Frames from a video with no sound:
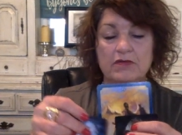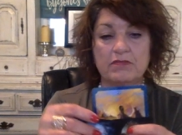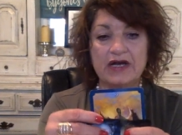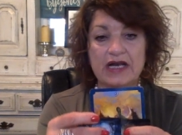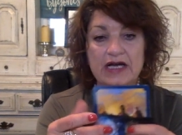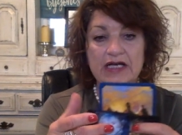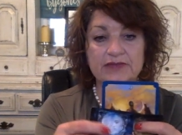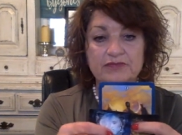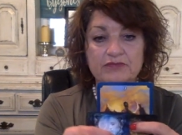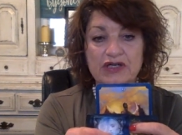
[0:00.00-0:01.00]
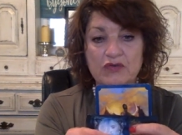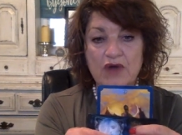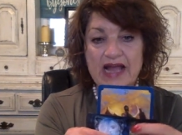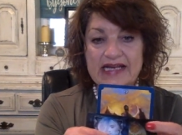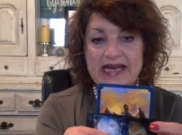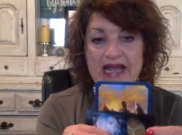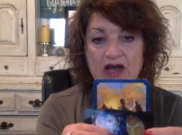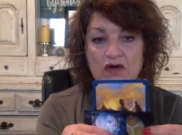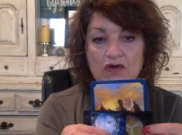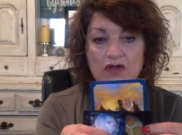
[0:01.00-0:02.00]
But um, but right
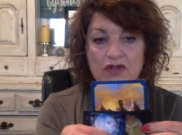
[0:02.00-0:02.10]
now,